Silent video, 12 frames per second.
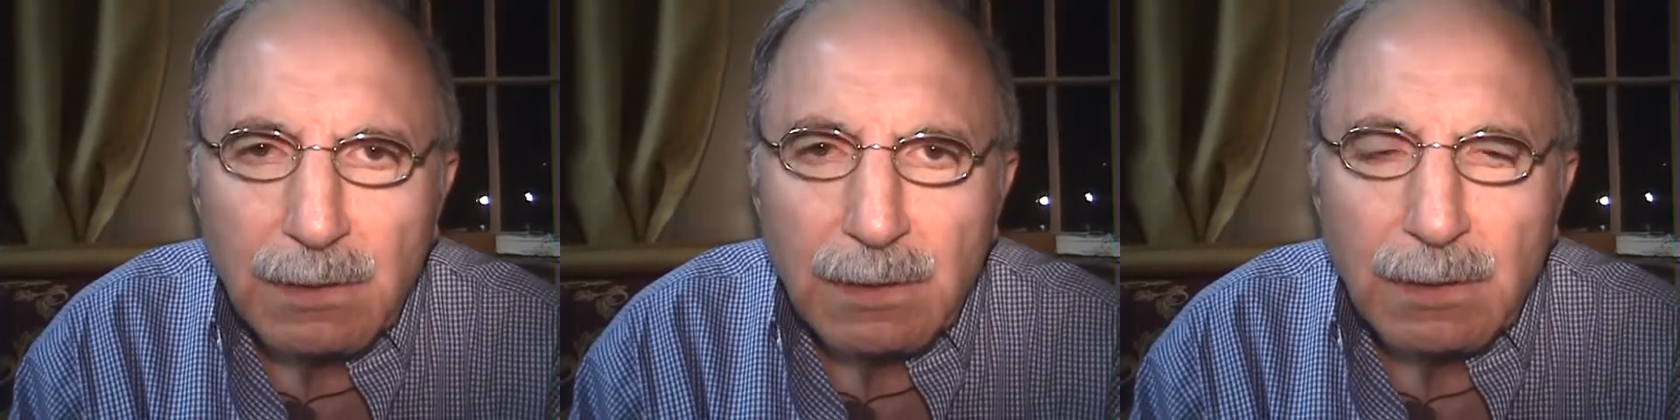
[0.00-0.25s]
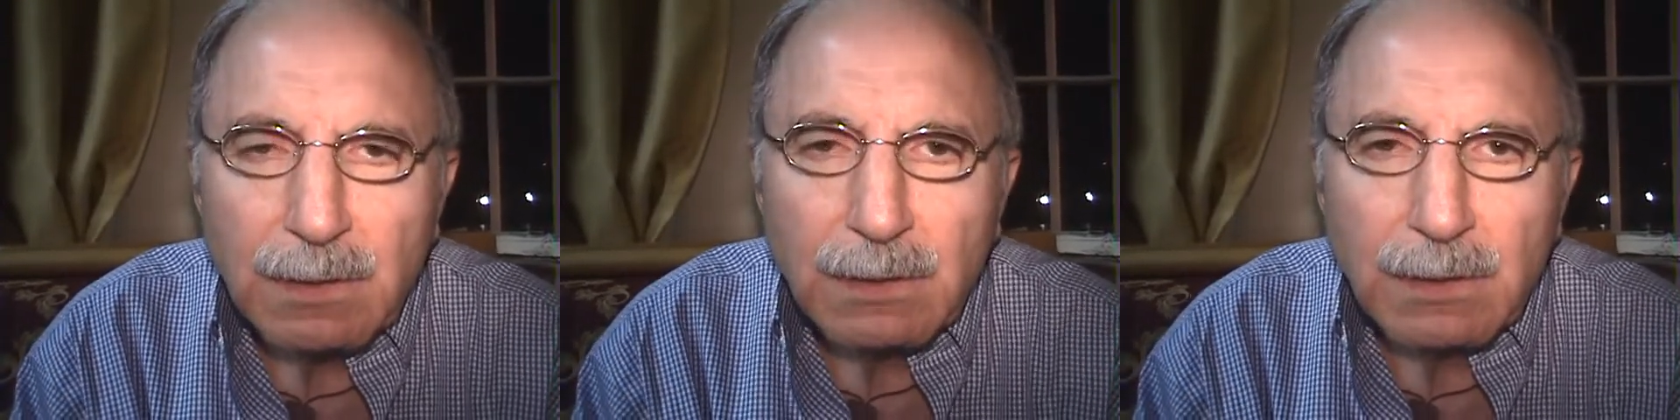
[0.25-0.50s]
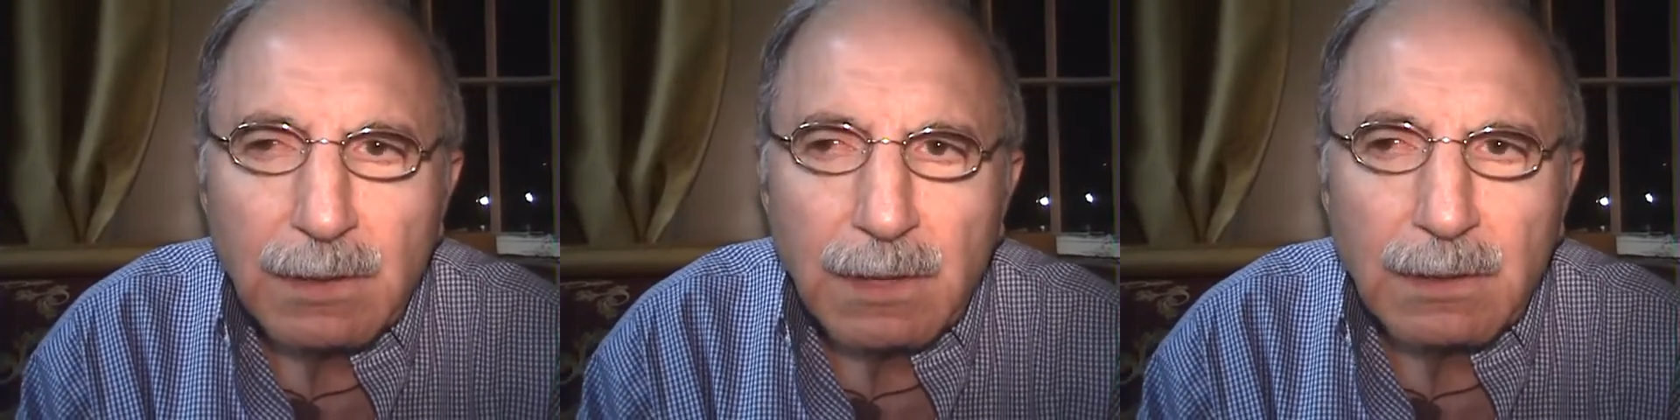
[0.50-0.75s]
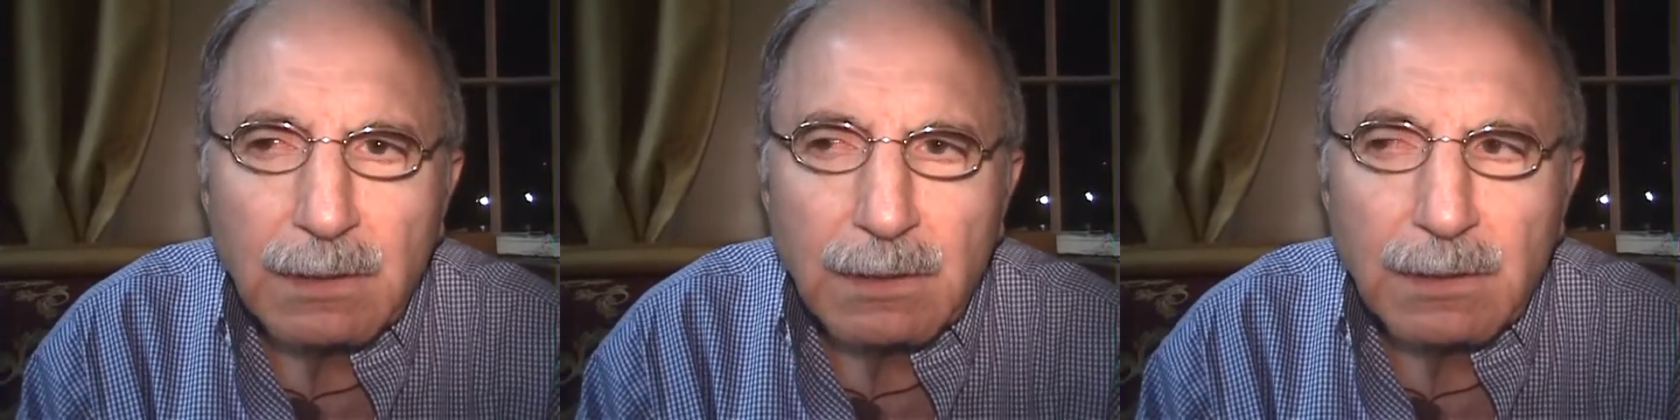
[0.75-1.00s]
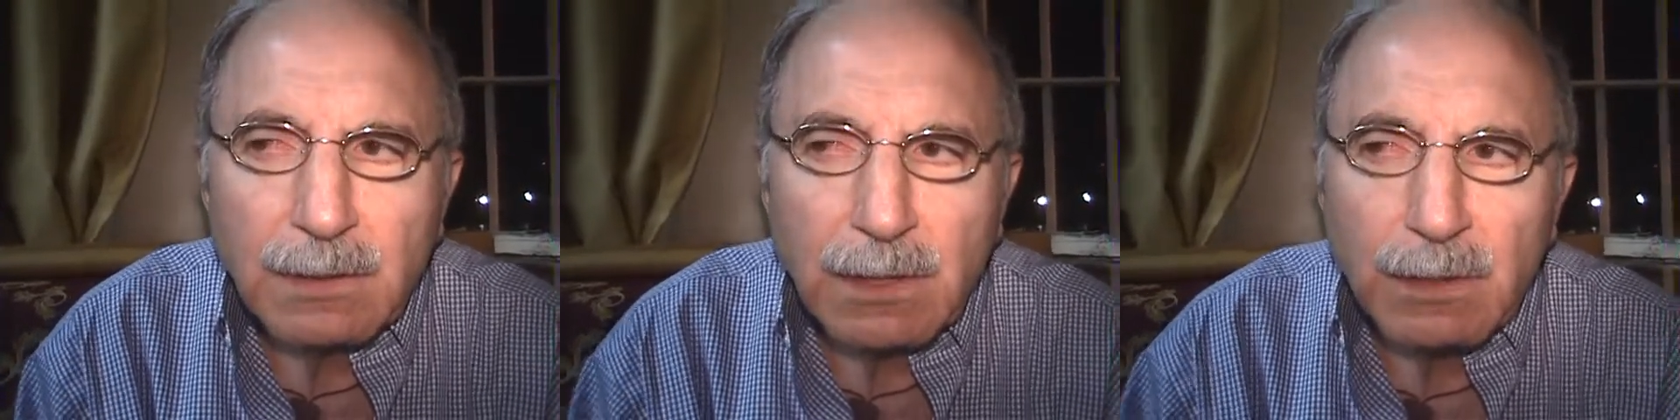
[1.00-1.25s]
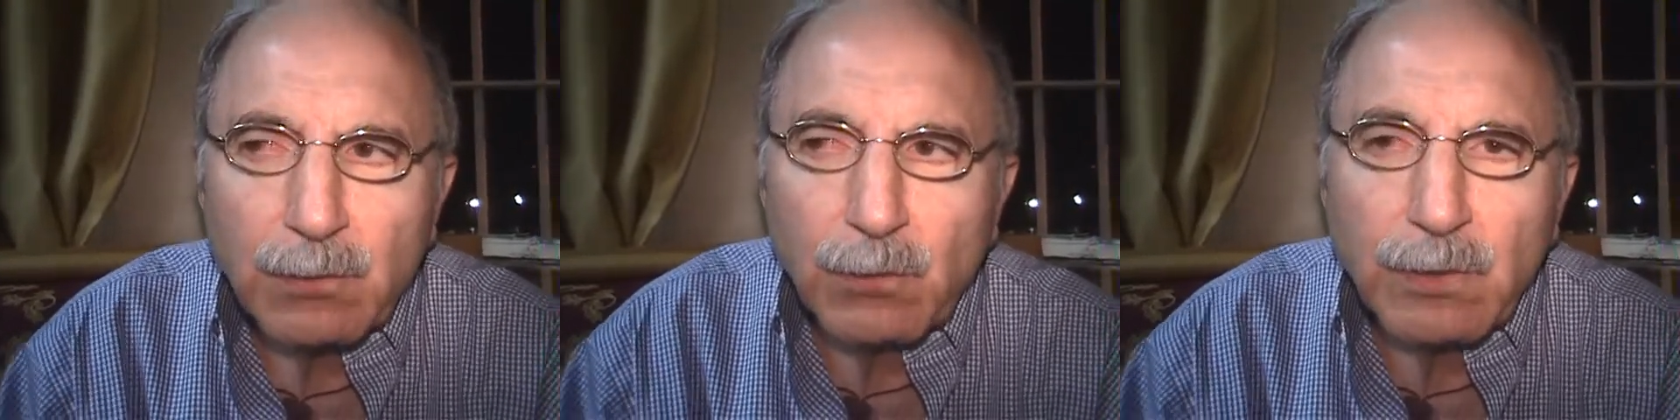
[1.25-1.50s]
And I
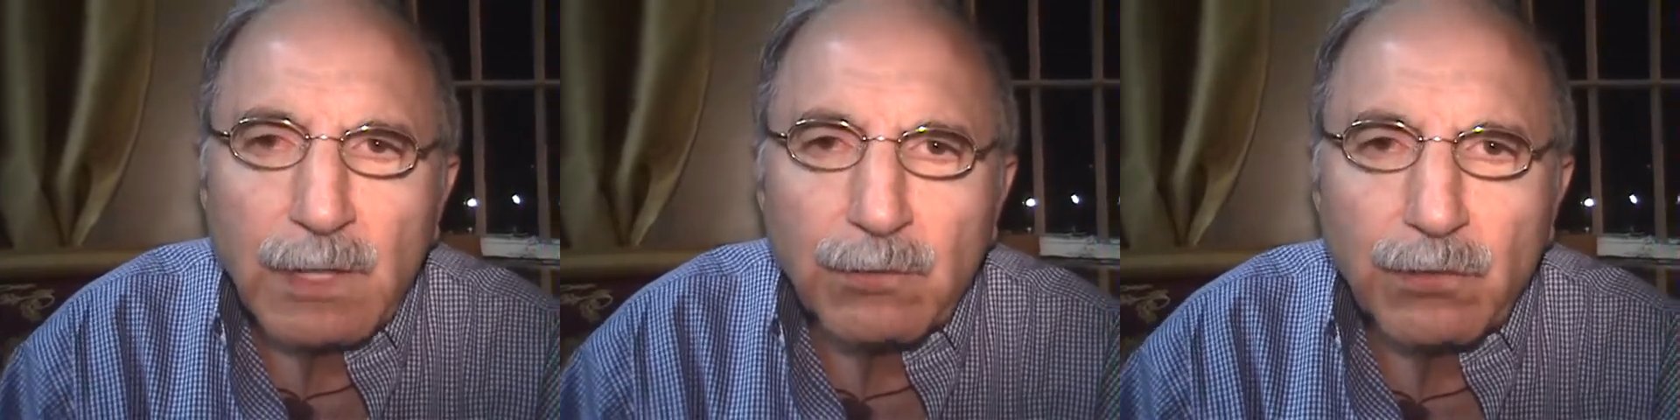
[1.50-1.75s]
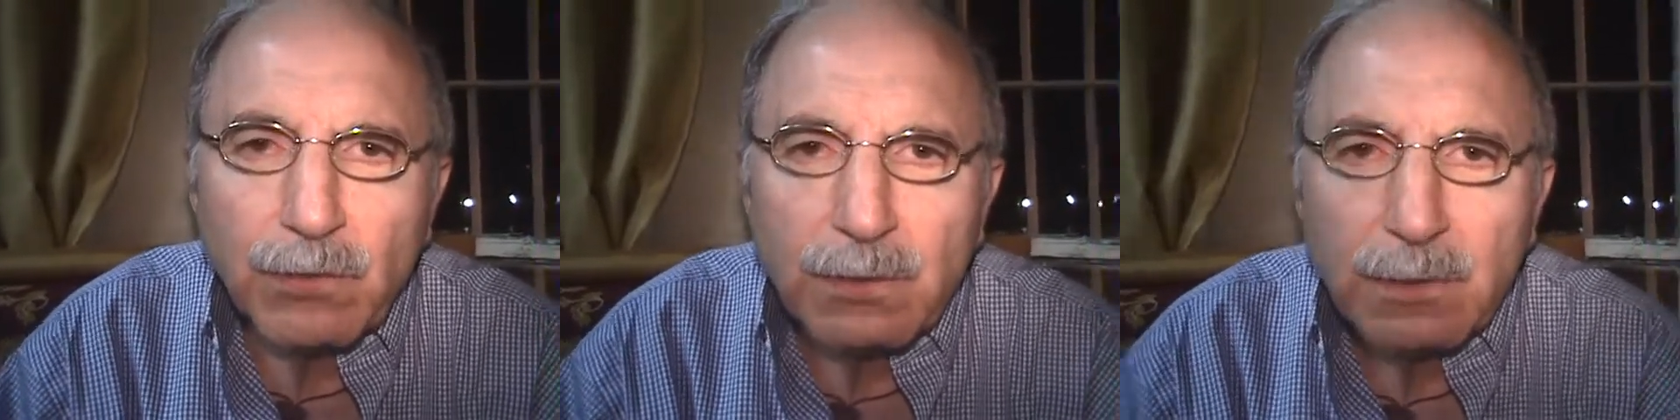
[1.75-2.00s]
tried to touch her,